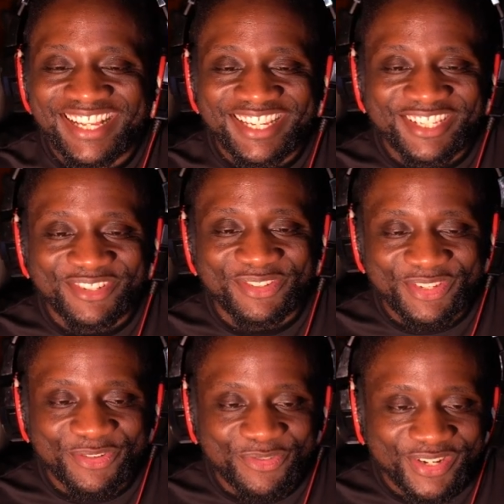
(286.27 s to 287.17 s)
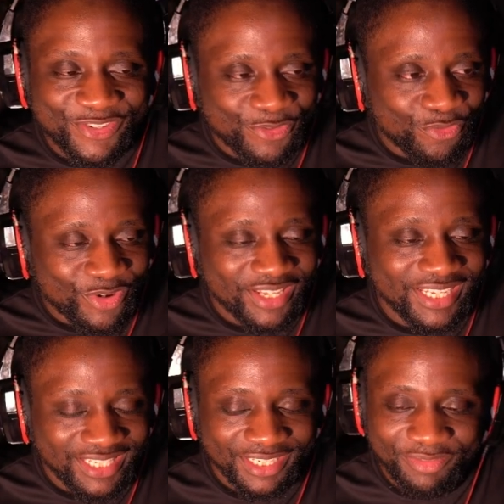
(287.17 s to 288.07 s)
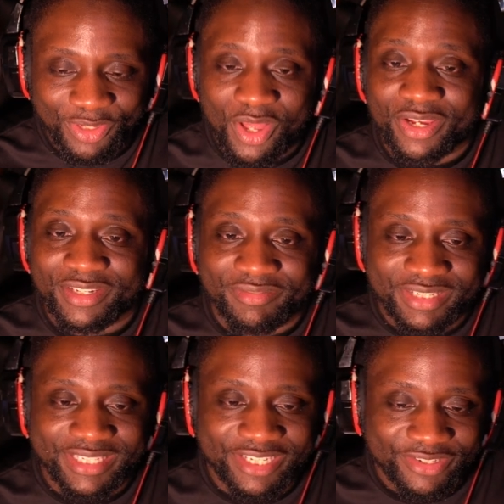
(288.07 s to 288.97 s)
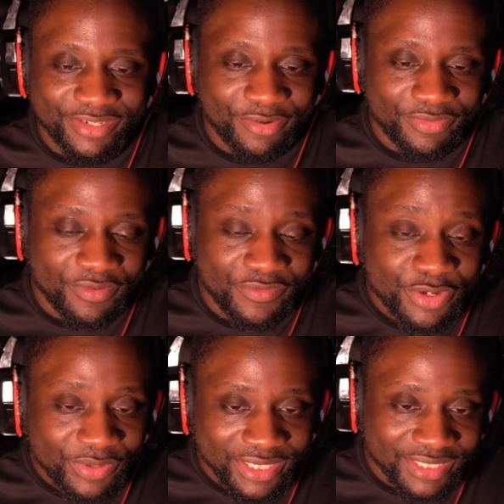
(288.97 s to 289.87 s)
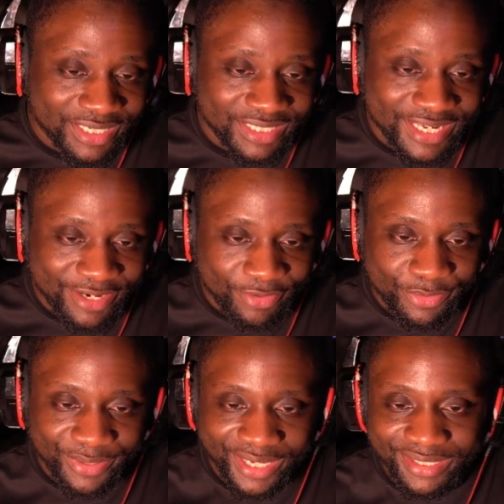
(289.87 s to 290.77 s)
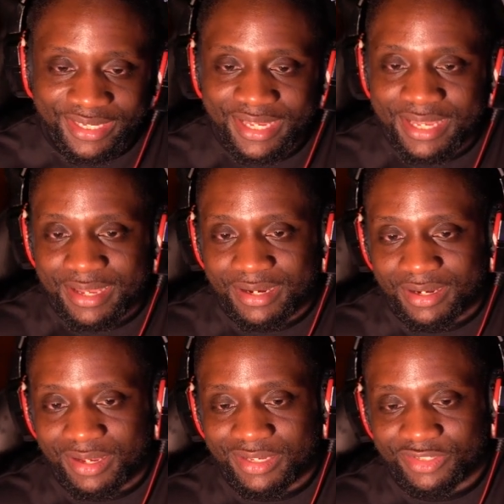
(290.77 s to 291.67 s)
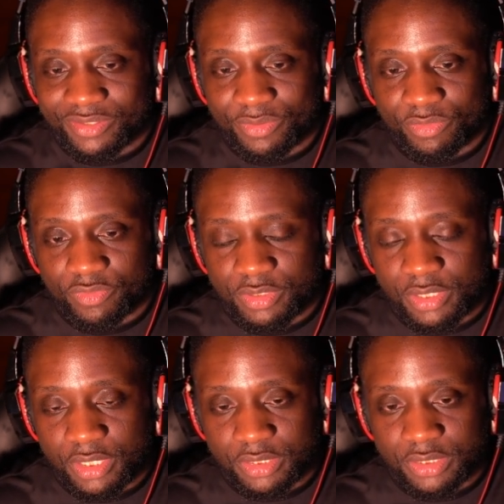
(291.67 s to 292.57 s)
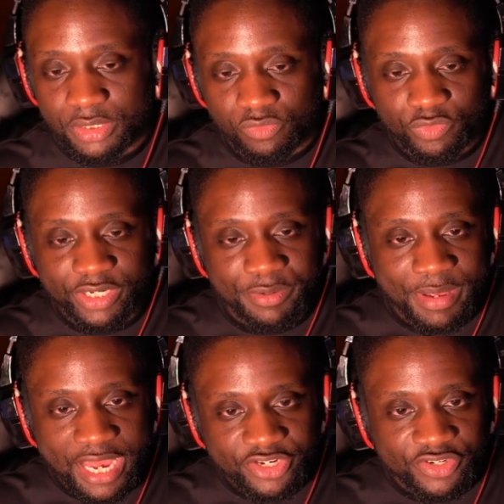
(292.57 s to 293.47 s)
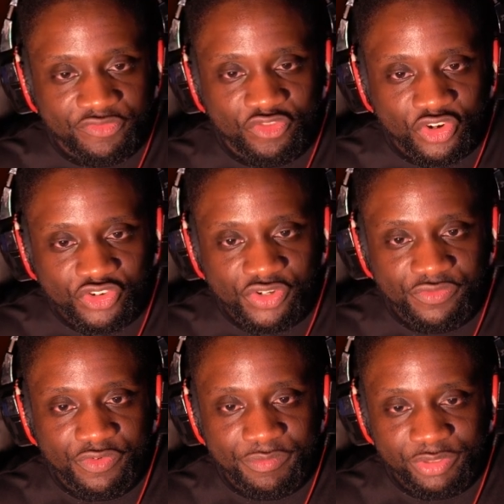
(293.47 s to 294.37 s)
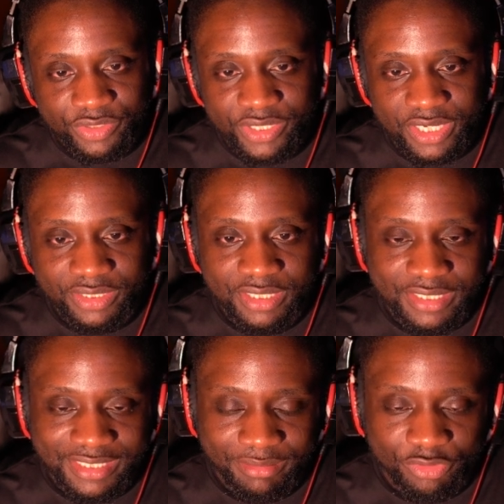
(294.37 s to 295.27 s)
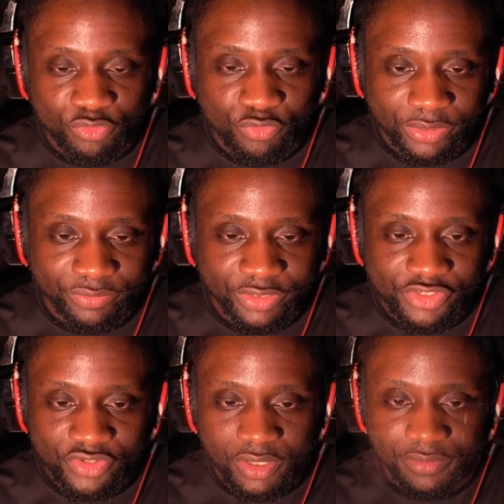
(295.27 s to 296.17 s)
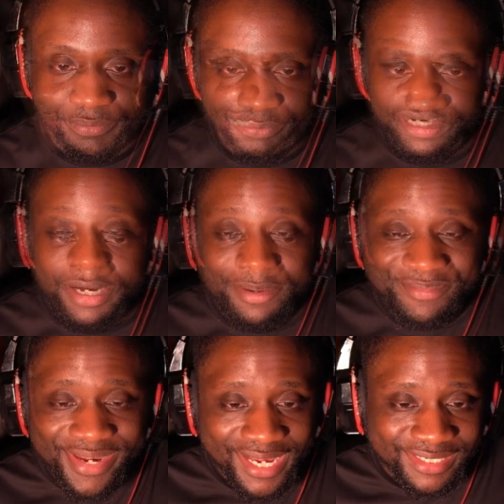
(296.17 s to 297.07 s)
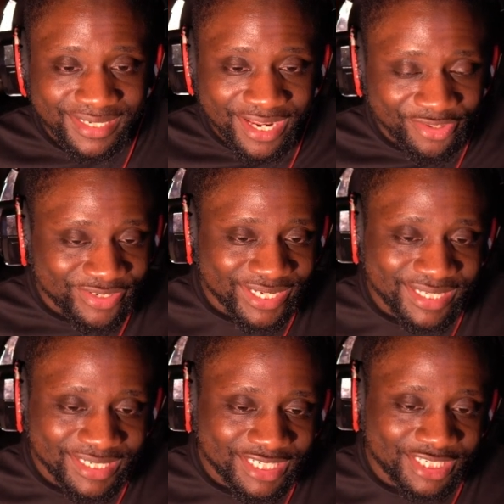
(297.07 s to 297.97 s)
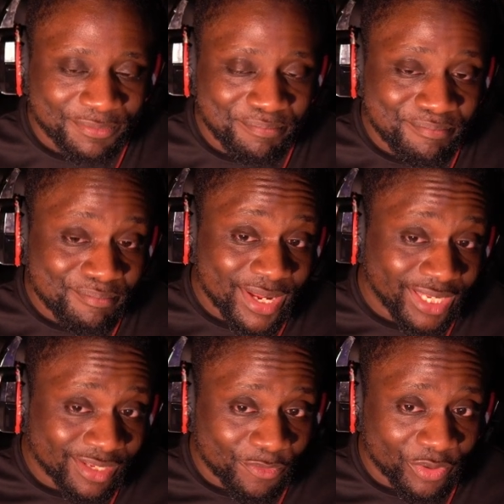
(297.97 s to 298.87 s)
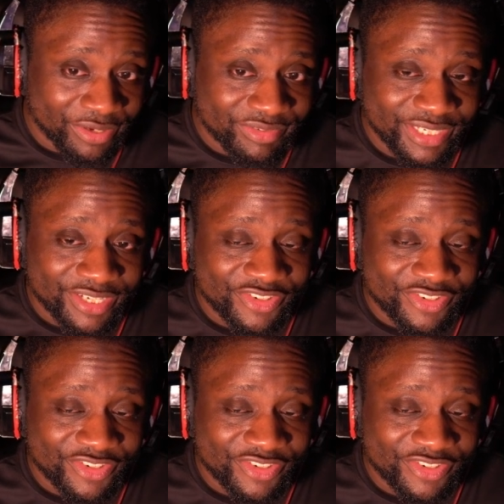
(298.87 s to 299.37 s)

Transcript: You really lived long enough to see yourself viewed as the hero again, and so the reimagined version for Mewtwo EX seems really strong. Up next, another deck that is making waves here,